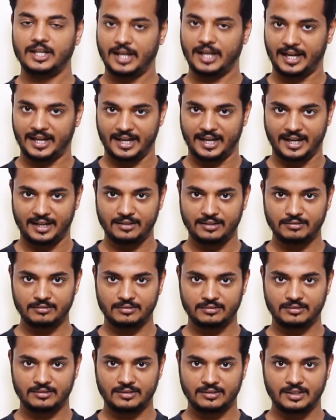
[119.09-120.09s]

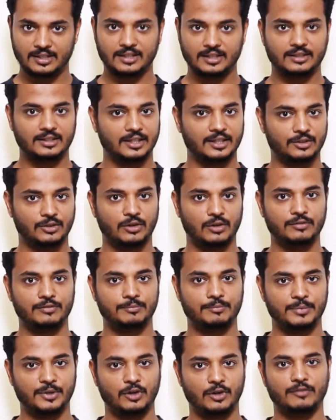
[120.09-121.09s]
Again, think
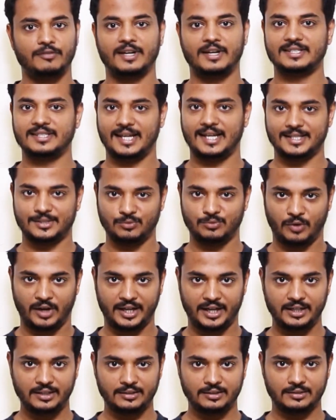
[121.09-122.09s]
of p of x as
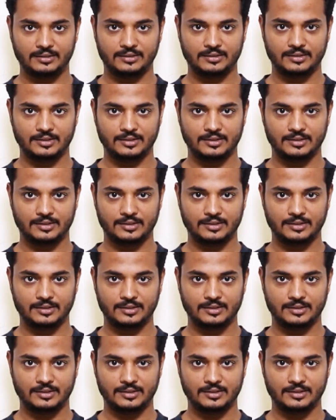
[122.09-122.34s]
y.